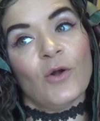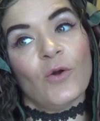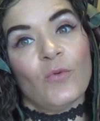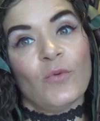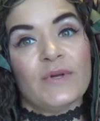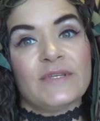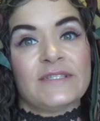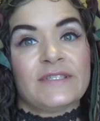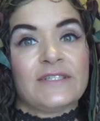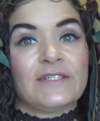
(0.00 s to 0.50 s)

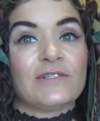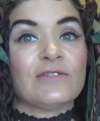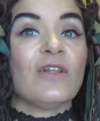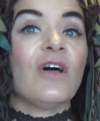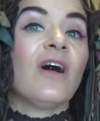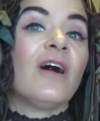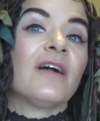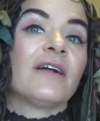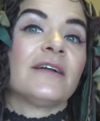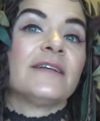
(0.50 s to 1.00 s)
wasn't as
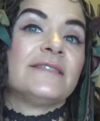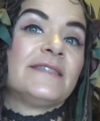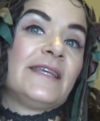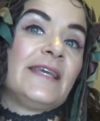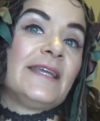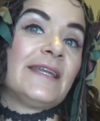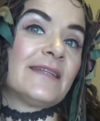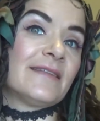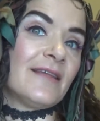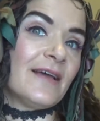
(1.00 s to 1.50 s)
long because
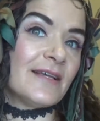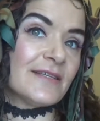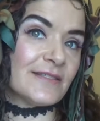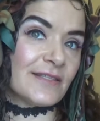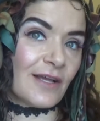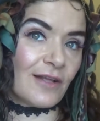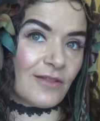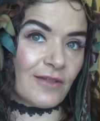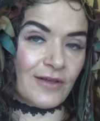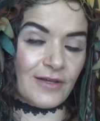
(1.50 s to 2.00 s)
he didn't last
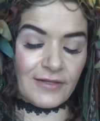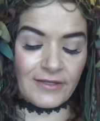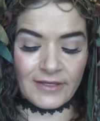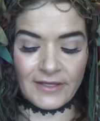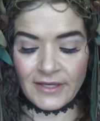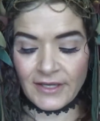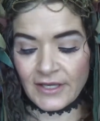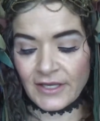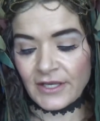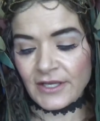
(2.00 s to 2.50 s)
that long.
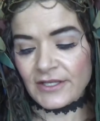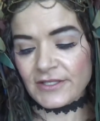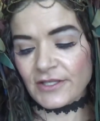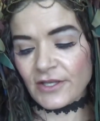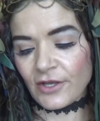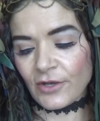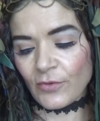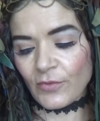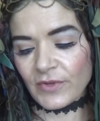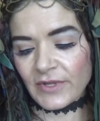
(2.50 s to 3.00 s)

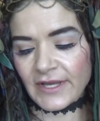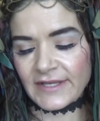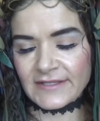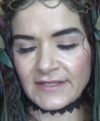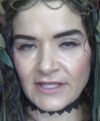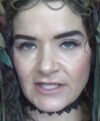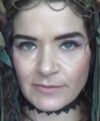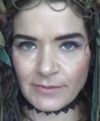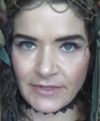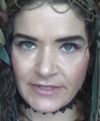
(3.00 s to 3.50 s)
So will I
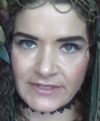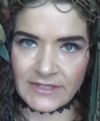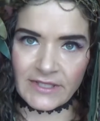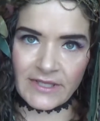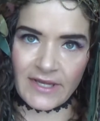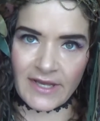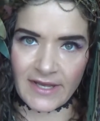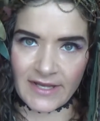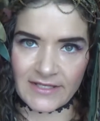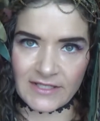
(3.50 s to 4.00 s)
see this person?
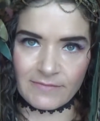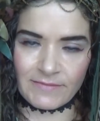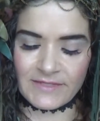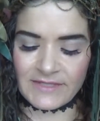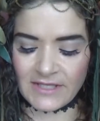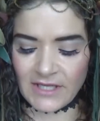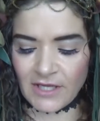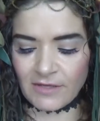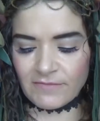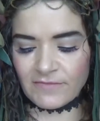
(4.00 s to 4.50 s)
Yes, I'm going to
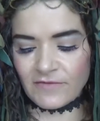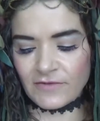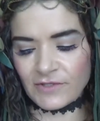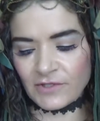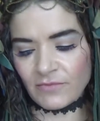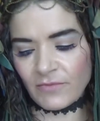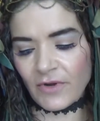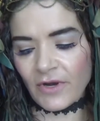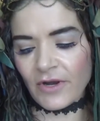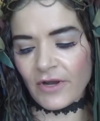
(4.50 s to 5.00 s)
see him for
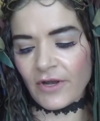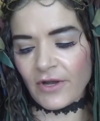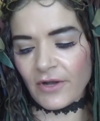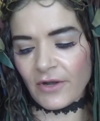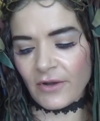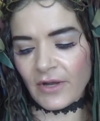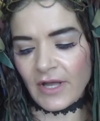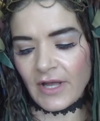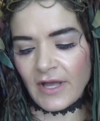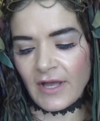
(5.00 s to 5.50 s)

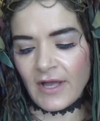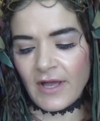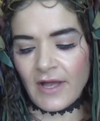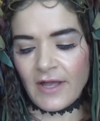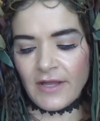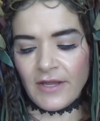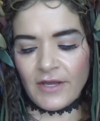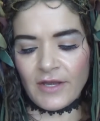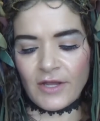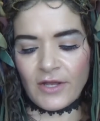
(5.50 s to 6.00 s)
tomorrow.
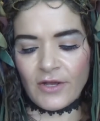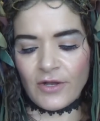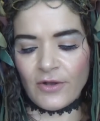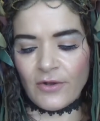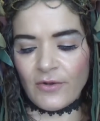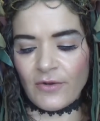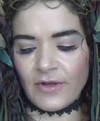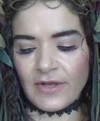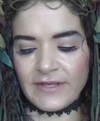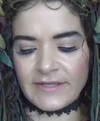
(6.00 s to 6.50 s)
You
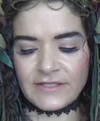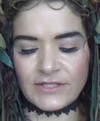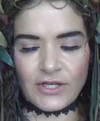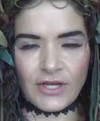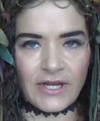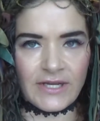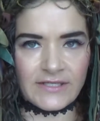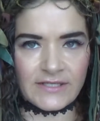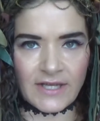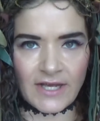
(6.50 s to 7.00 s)
know, it's
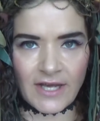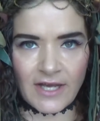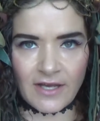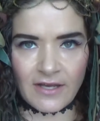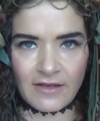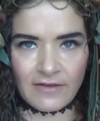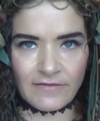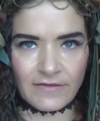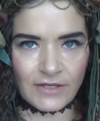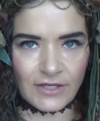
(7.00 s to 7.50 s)
great to
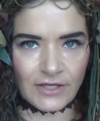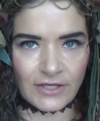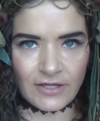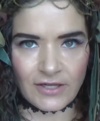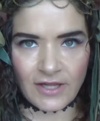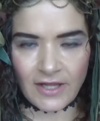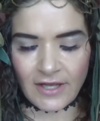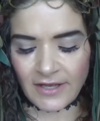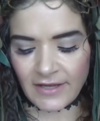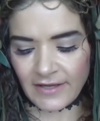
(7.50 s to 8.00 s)
have a good
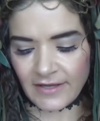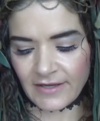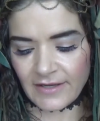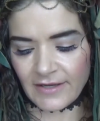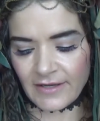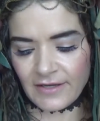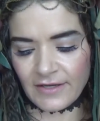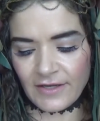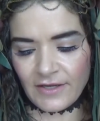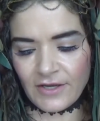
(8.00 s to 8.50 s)

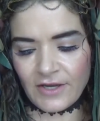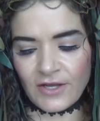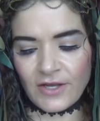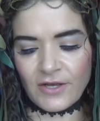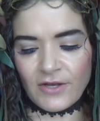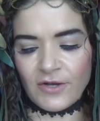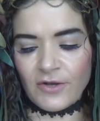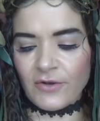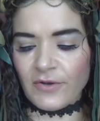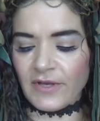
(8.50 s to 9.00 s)
client. You
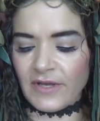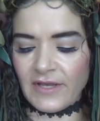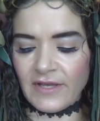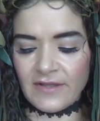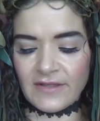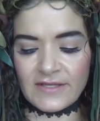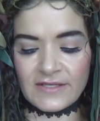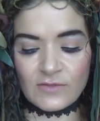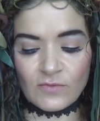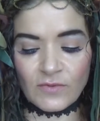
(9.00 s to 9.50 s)
know,
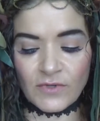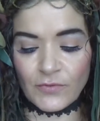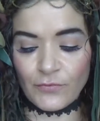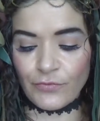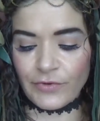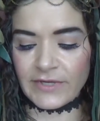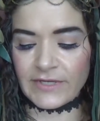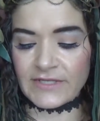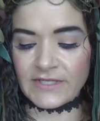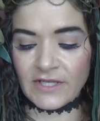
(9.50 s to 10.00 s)
this one
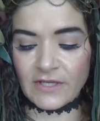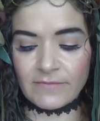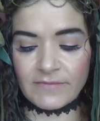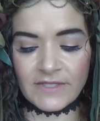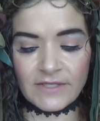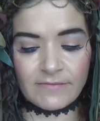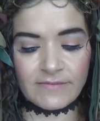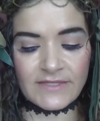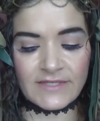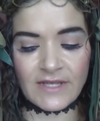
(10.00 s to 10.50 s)
redeemed
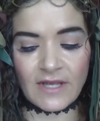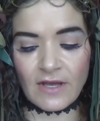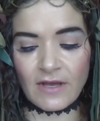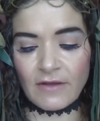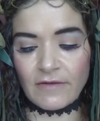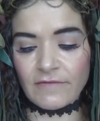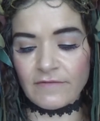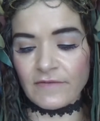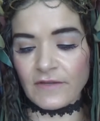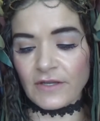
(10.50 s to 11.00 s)

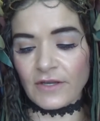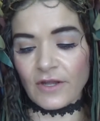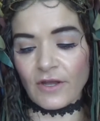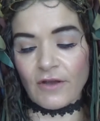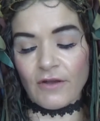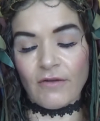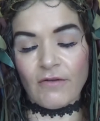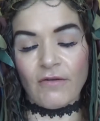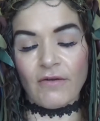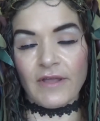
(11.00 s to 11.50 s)
himself. You
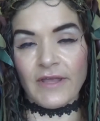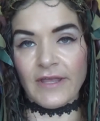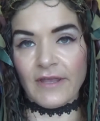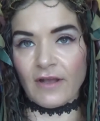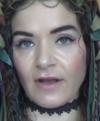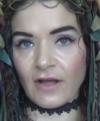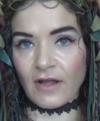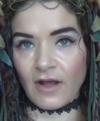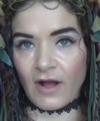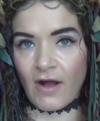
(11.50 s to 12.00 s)
know, he
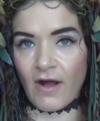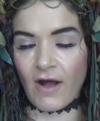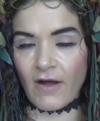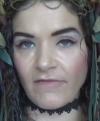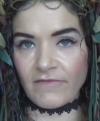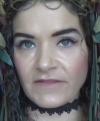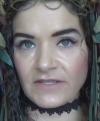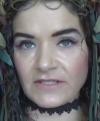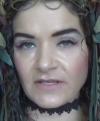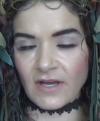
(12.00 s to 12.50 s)
got
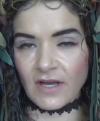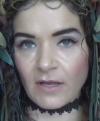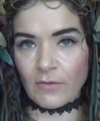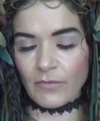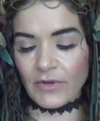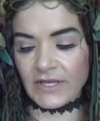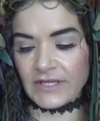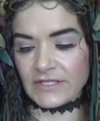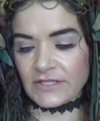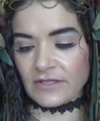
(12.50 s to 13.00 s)
off the time
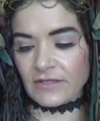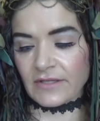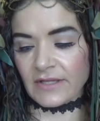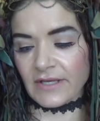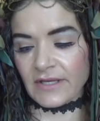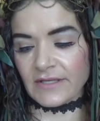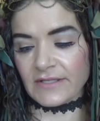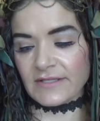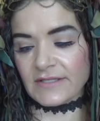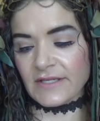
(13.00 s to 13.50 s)
waster
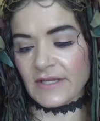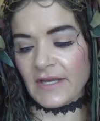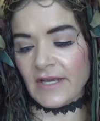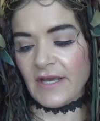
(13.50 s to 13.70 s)
list.